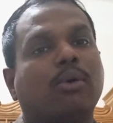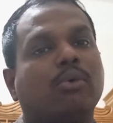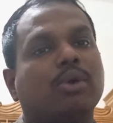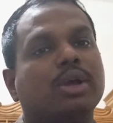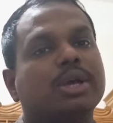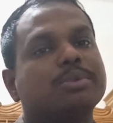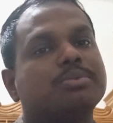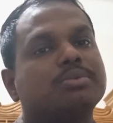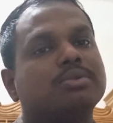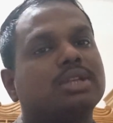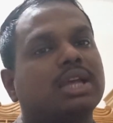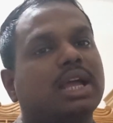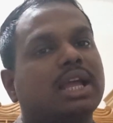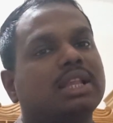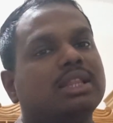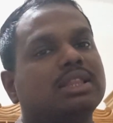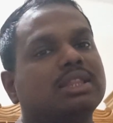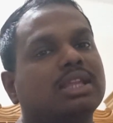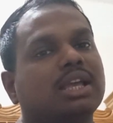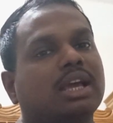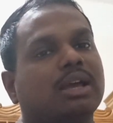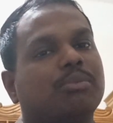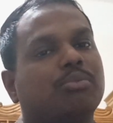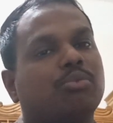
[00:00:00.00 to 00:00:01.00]

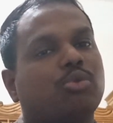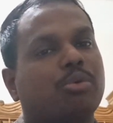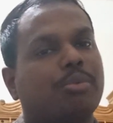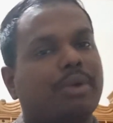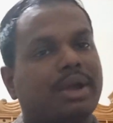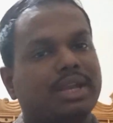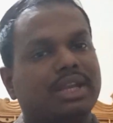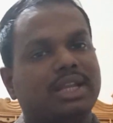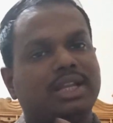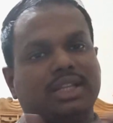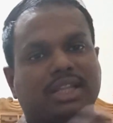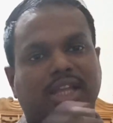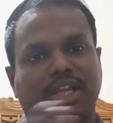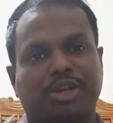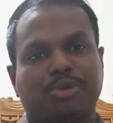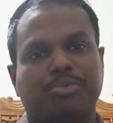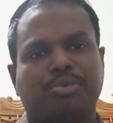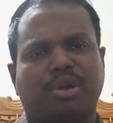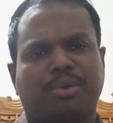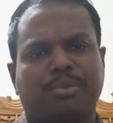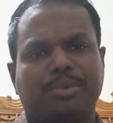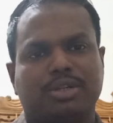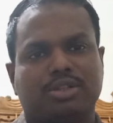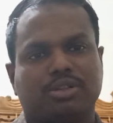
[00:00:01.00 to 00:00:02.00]
website they are providing the
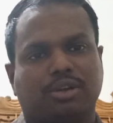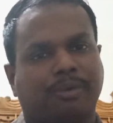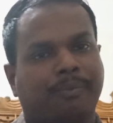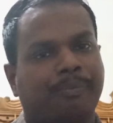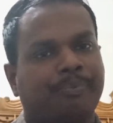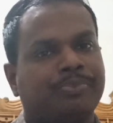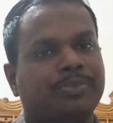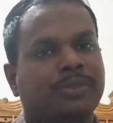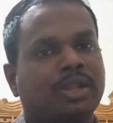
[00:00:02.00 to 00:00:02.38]
information.